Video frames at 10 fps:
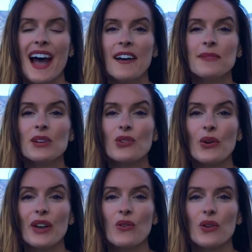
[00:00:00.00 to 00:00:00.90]
I've been
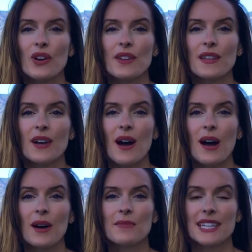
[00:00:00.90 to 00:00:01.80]
growing corn on the cob